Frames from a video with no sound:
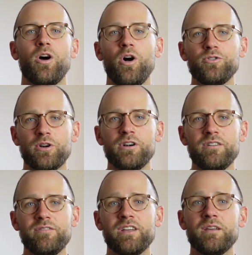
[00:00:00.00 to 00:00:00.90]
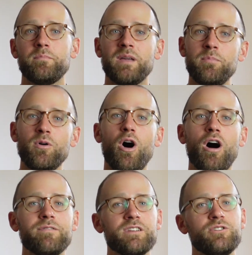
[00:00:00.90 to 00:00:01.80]
Alternatively, people
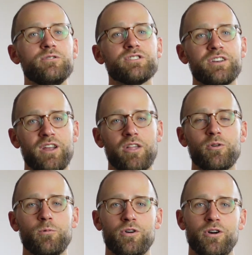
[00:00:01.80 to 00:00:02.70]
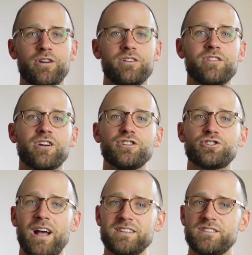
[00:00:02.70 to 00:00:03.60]
often use another word, the
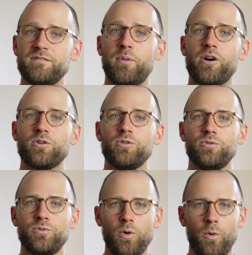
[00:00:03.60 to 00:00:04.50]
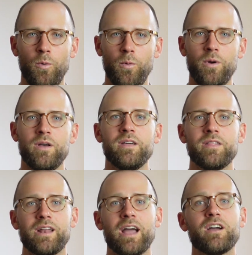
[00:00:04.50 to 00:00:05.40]
contrastive particle do,
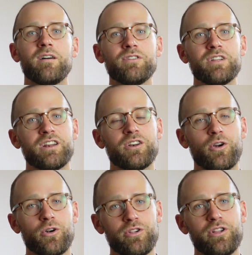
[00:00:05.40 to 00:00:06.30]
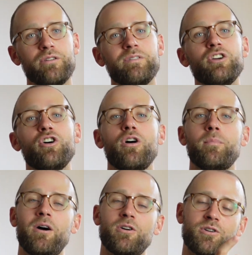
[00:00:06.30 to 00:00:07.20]
that I covered in an earlier video
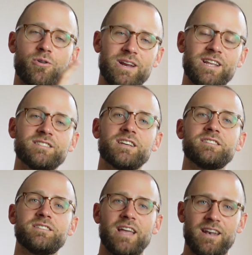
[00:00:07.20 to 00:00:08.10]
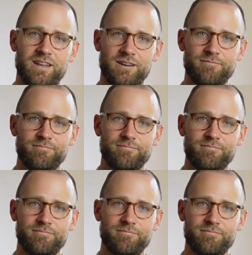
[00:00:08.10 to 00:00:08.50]
about greetings extended.